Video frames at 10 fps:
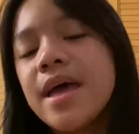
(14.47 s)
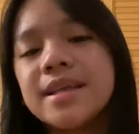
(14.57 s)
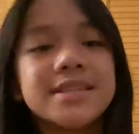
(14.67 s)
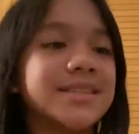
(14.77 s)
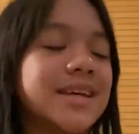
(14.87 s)

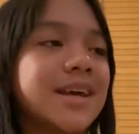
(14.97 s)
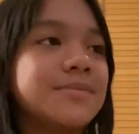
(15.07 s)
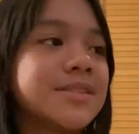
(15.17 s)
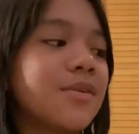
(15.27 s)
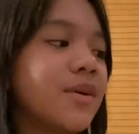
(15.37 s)
today I'm
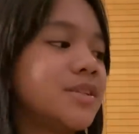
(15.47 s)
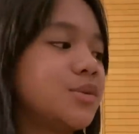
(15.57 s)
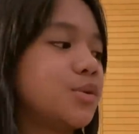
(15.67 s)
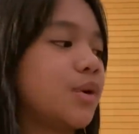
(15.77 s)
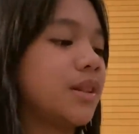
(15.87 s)
just going to
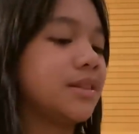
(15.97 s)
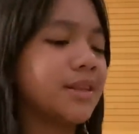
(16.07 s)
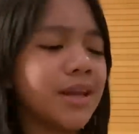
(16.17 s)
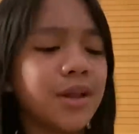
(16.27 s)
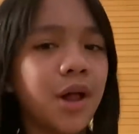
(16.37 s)
do a
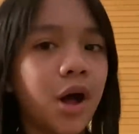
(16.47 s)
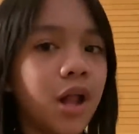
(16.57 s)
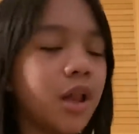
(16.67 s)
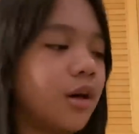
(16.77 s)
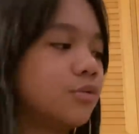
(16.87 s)
little
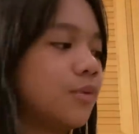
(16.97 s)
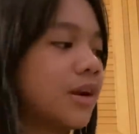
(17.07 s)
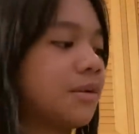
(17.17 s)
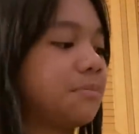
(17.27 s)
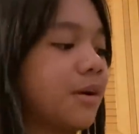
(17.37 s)
haul on what
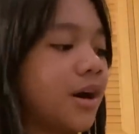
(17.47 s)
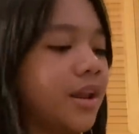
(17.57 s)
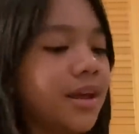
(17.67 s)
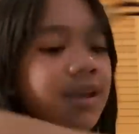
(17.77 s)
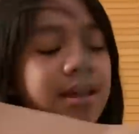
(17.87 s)
I bought
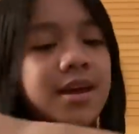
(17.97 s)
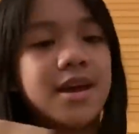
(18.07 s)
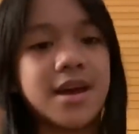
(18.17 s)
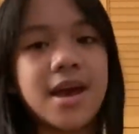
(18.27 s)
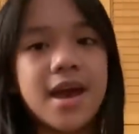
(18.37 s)

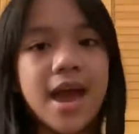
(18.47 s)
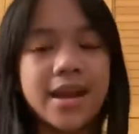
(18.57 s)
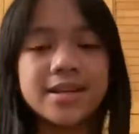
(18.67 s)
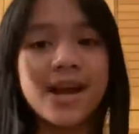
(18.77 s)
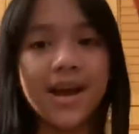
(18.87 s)

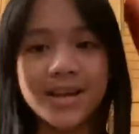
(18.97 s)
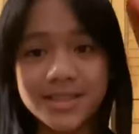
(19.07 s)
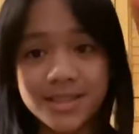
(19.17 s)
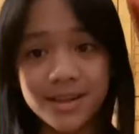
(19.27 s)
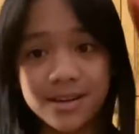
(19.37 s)
at
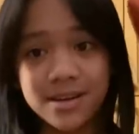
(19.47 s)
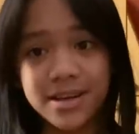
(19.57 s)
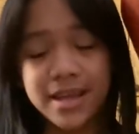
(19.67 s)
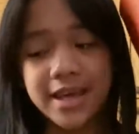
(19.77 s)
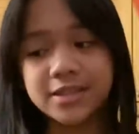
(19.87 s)
Cotton
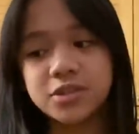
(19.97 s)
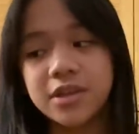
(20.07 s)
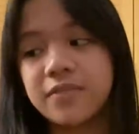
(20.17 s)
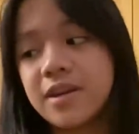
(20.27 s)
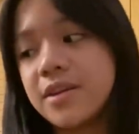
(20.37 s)
On and
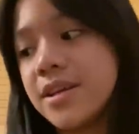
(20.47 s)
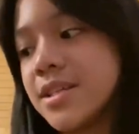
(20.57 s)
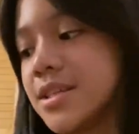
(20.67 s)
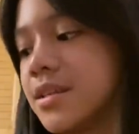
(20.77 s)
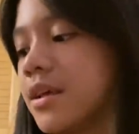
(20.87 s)

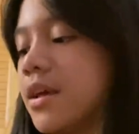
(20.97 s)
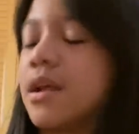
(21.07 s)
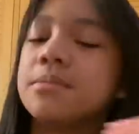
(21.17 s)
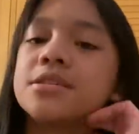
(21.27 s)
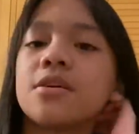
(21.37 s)
Stradivarius, and
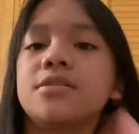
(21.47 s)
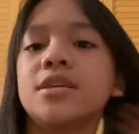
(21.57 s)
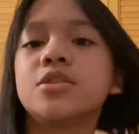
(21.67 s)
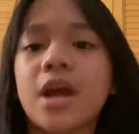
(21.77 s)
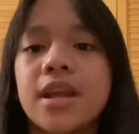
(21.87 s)
I'm just going
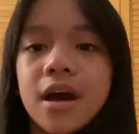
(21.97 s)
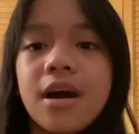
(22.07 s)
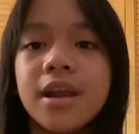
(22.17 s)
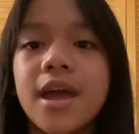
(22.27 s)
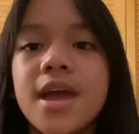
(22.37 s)
to try it
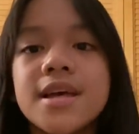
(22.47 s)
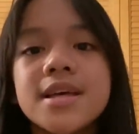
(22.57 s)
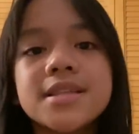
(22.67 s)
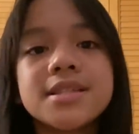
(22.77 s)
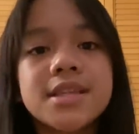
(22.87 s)
on.
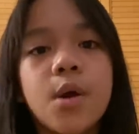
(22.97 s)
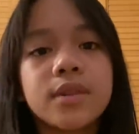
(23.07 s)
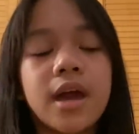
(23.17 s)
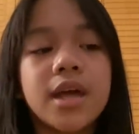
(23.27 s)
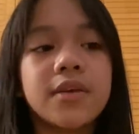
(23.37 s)
So
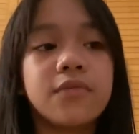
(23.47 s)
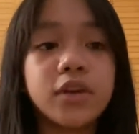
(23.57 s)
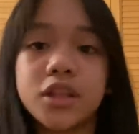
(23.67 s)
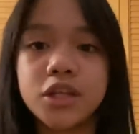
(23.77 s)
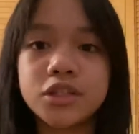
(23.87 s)
without any
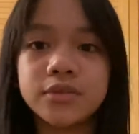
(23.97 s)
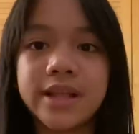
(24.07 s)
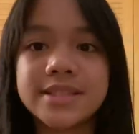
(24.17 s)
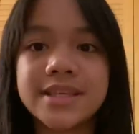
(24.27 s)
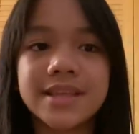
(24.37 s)
further ado,
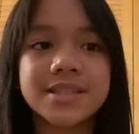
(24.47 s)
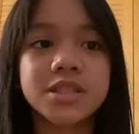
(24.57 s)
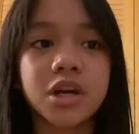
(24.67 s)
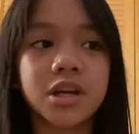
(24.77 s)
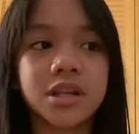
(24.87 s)
let's get
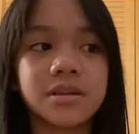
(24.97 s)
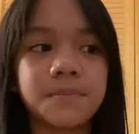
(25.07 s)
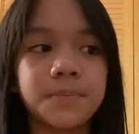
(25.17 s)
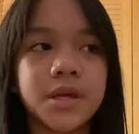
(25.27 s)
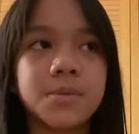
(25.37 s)
started.
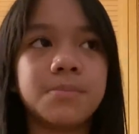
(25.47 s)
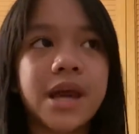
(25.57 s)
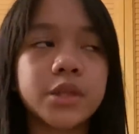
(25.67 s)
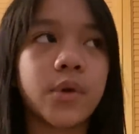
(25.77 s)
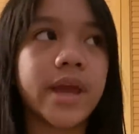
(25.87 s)
But
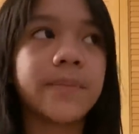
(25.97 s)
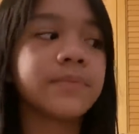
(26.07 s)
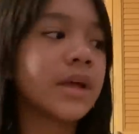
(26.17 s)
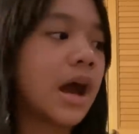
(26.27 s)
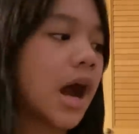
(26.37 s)
by the way,
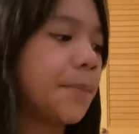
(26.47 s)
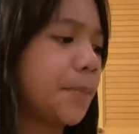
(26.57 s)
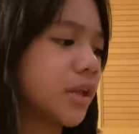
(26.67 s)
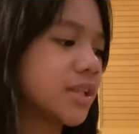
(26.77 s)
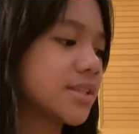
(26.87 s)
I
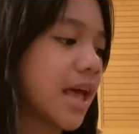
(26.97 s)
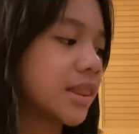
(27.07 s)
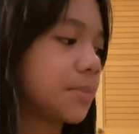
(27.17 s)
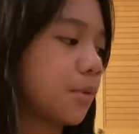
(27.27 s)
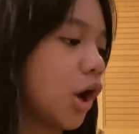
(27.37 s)
bought this at
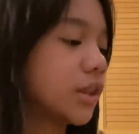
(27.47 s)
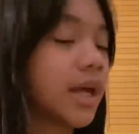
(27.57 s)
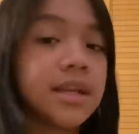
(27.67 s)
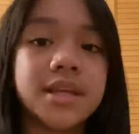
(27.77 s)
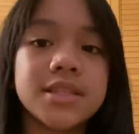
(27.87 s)
the mall
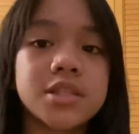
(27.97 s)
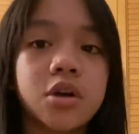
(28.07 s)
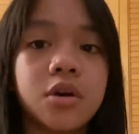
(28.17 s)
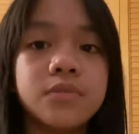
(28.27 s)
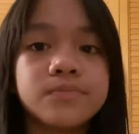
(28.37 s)
tadi,
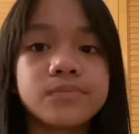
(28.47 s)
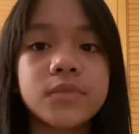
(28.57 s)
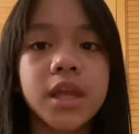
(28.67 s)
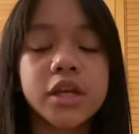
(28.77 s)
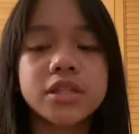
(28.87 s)
so
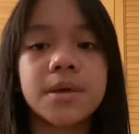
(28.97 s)
here's some